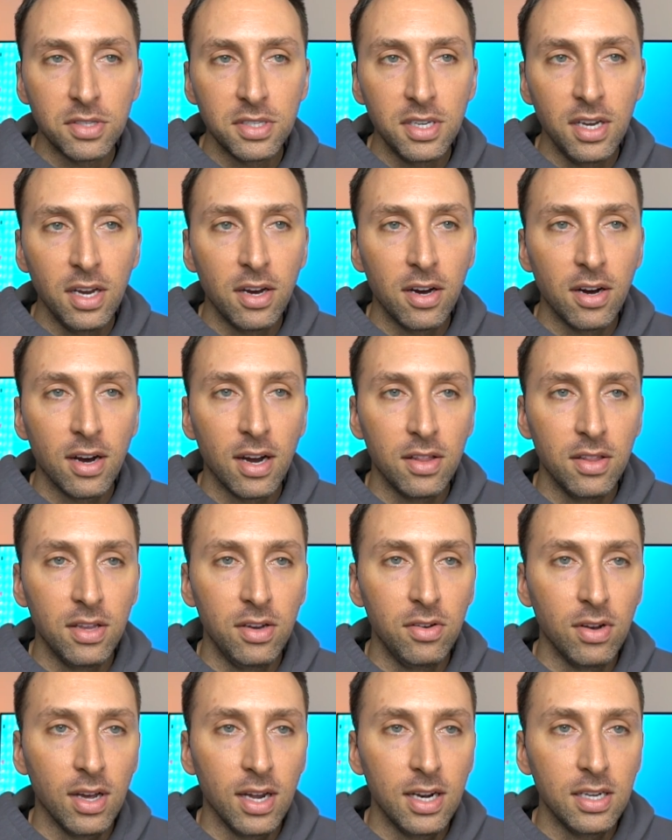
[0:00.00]
see here how the
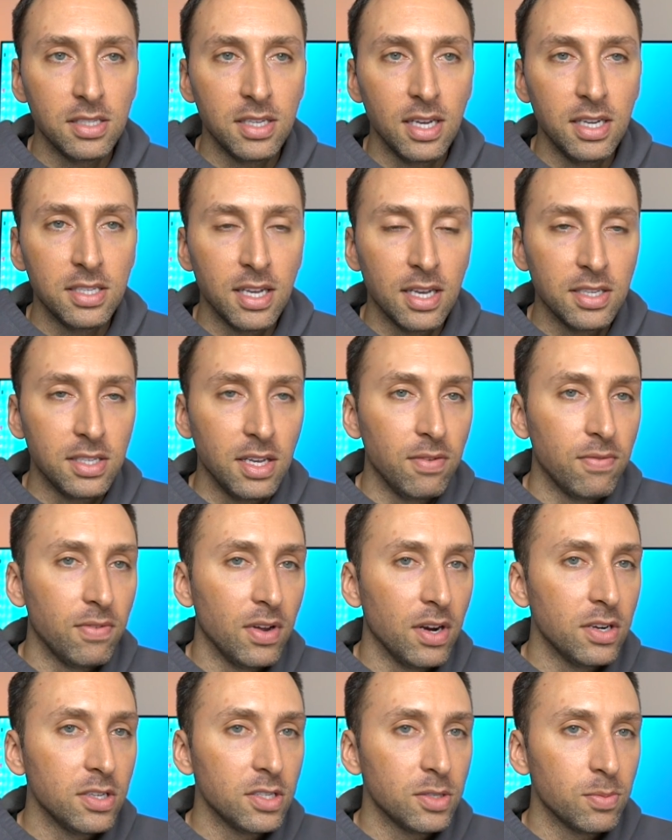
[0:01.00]
United States has a
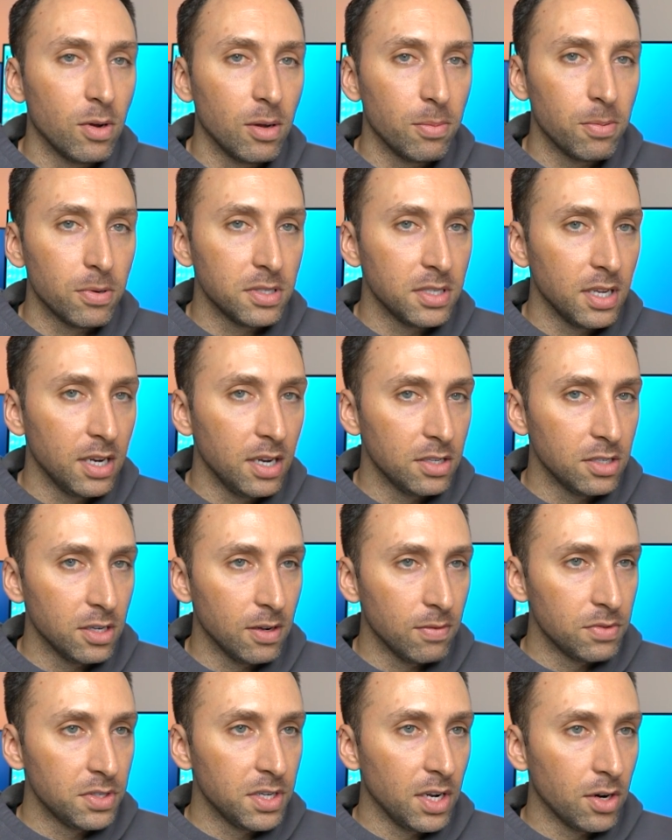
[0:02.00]
very small percentage
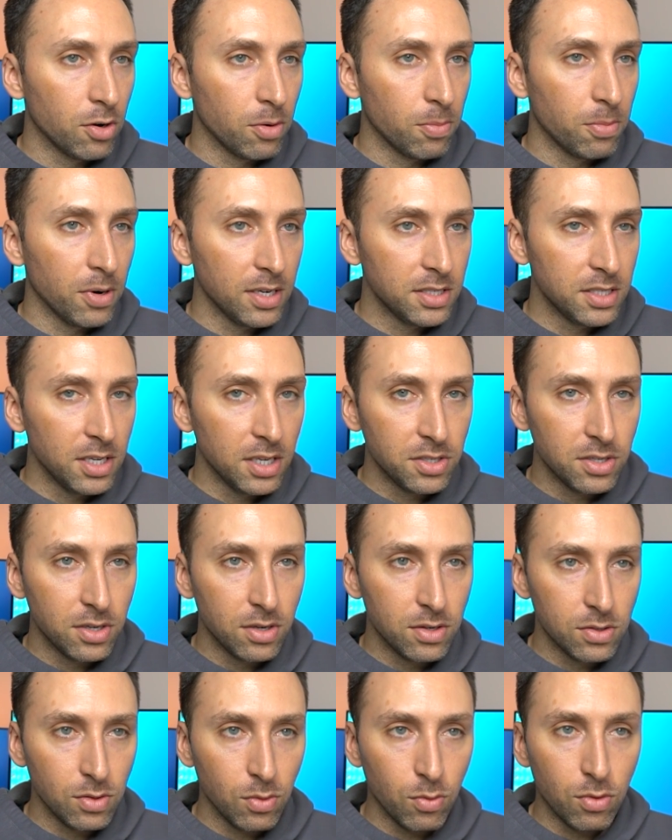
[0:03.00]
of general
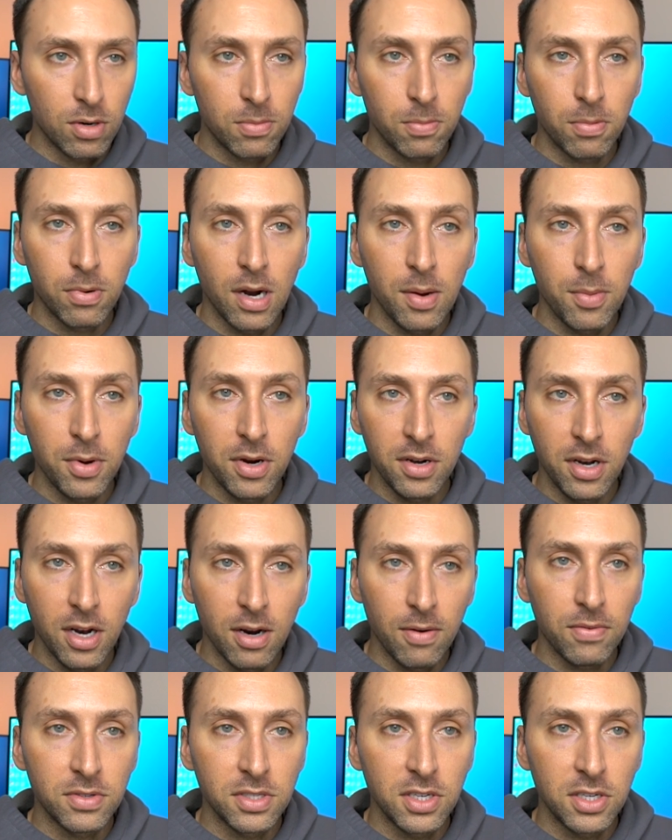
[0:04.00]
practitioners or primary
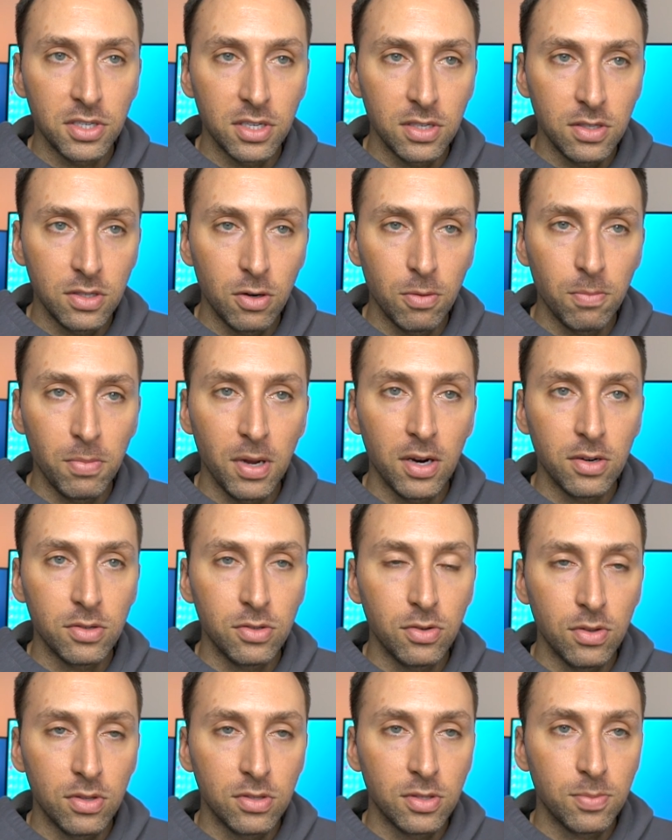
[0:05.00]
care physicians compared
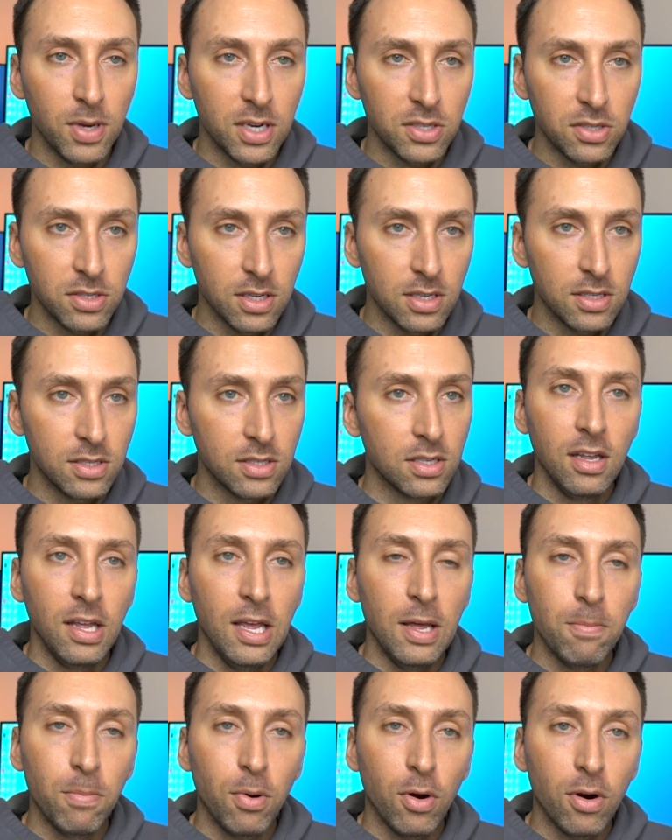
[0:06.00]
to the specialists,
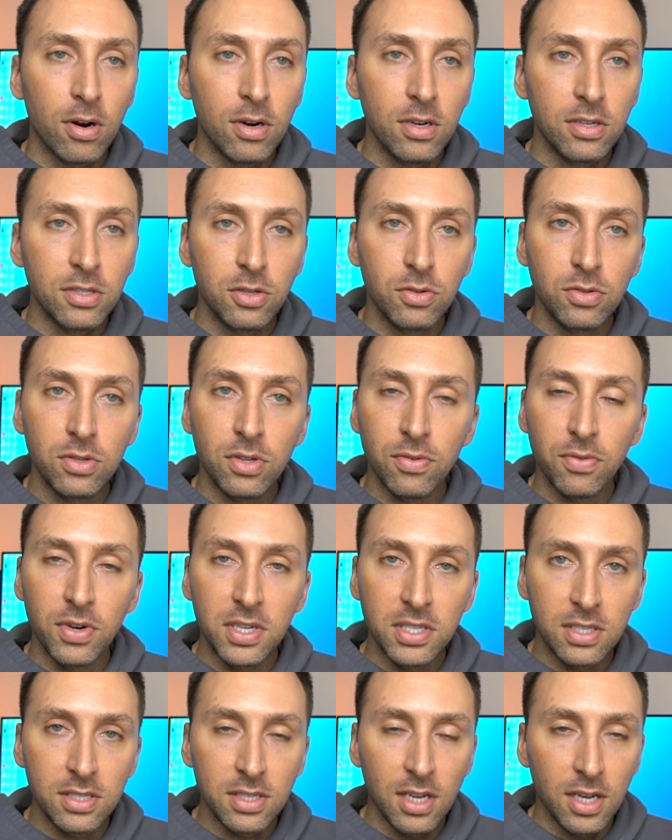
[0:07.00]
in part due to the
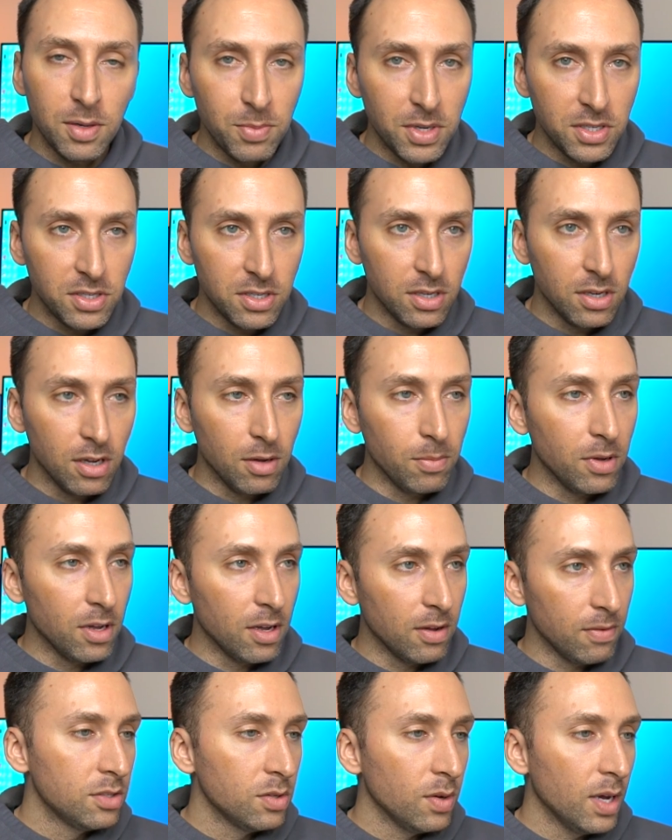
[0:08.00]
reasons I mentioned
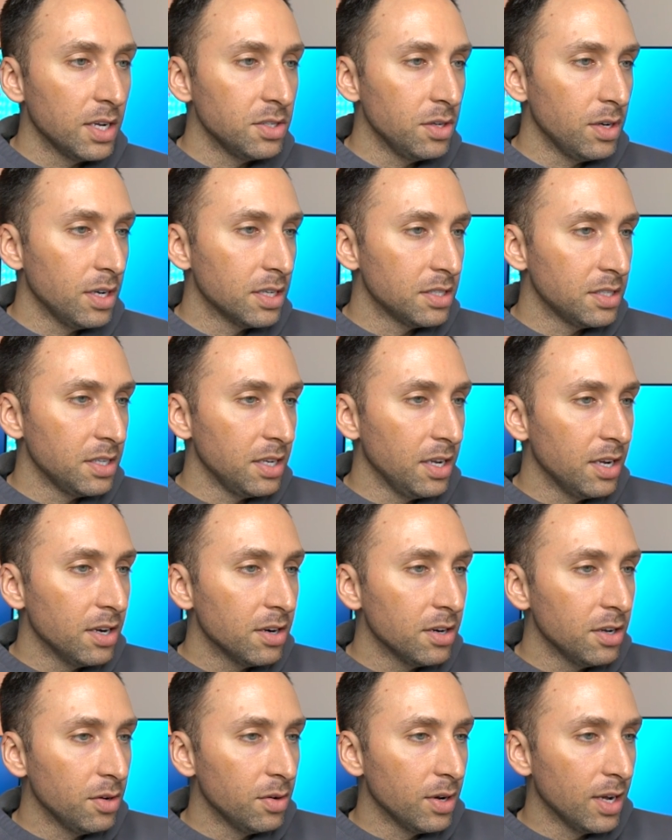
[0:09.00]
above. So as you can see
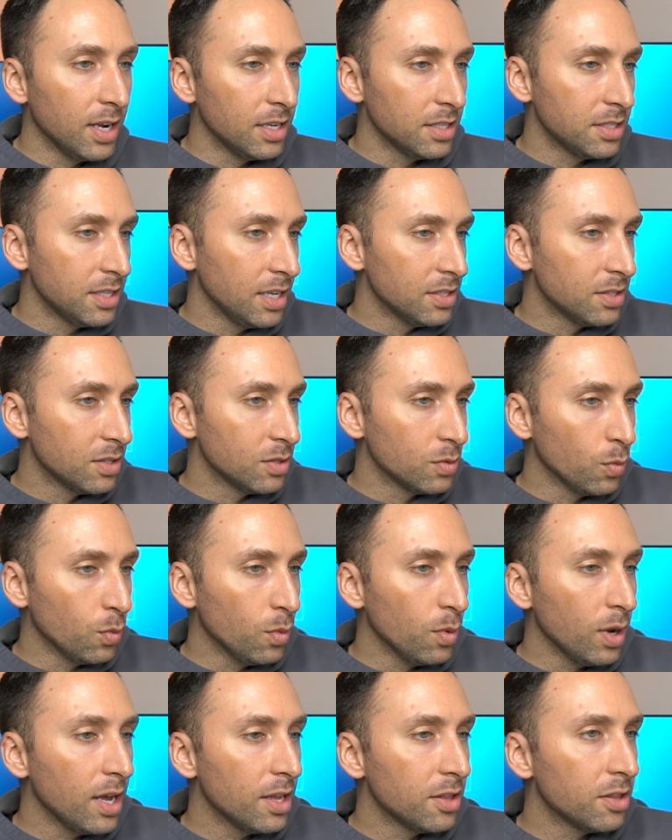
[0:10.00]
here, United States is
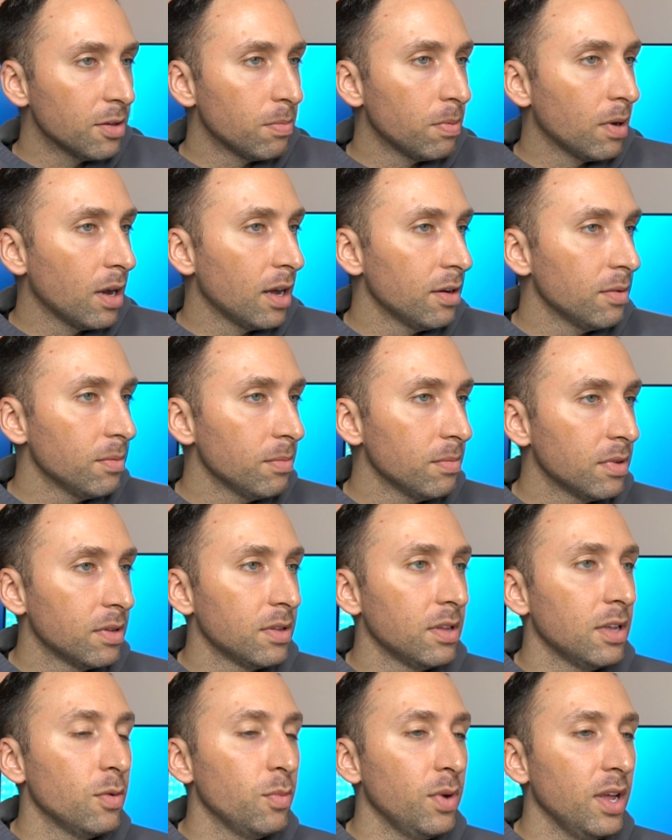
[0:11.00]
way at the bottom,
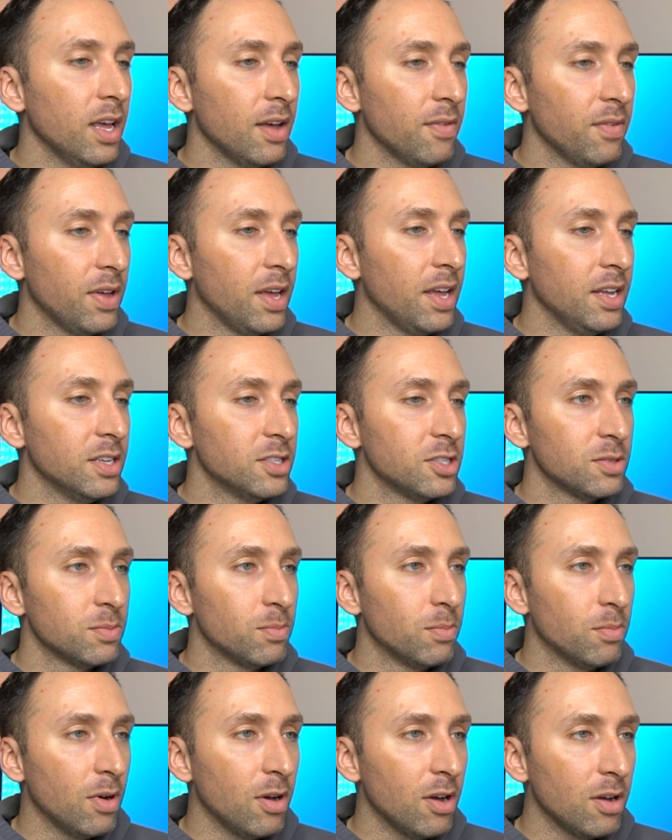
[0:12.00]
and we have a
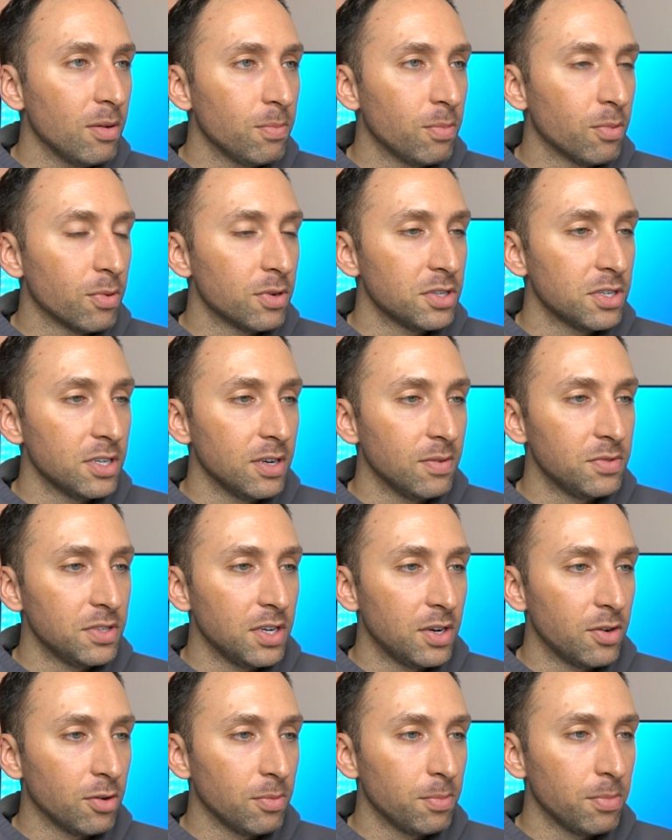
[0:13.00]
small portion of
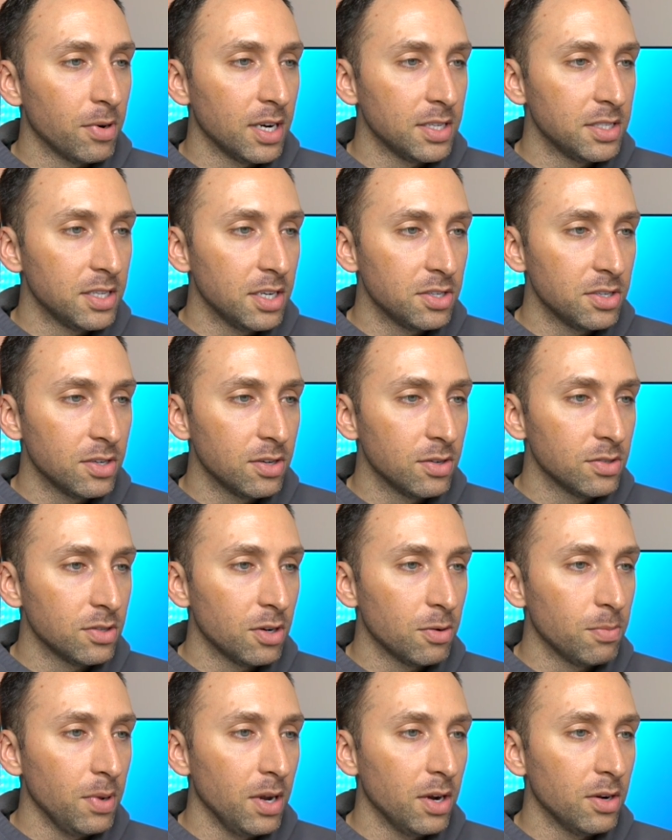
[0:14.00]
general practitioners
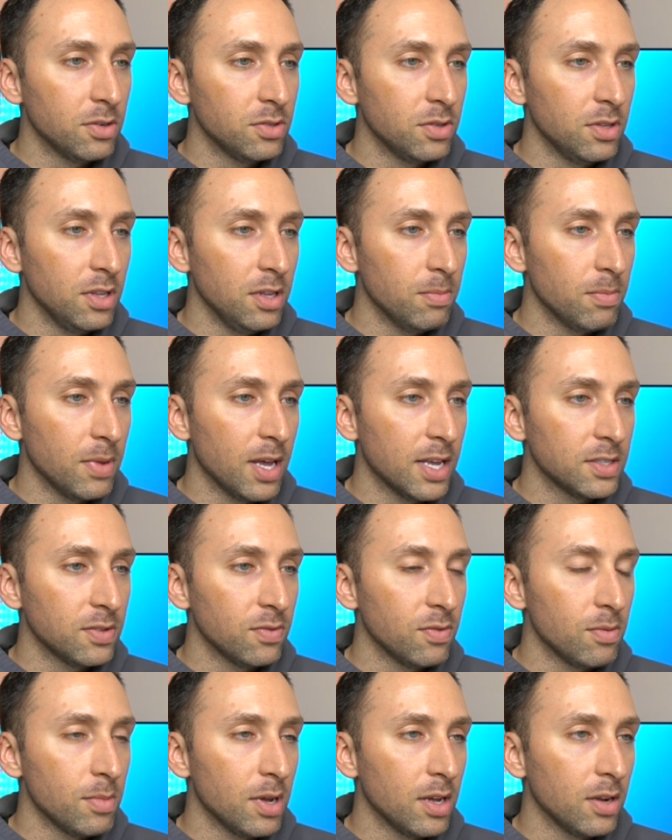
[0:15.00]
compared to the
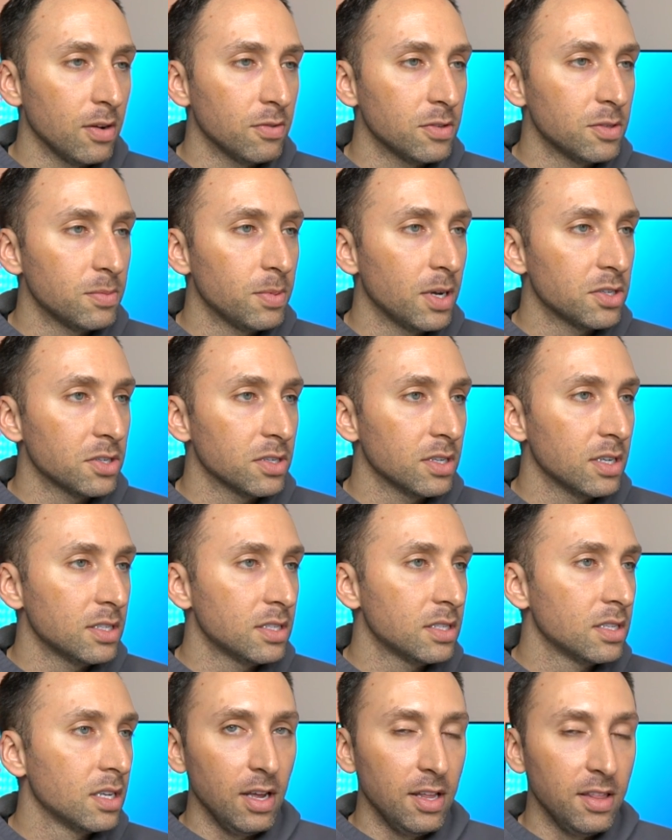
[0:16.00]
massive amount of specialists.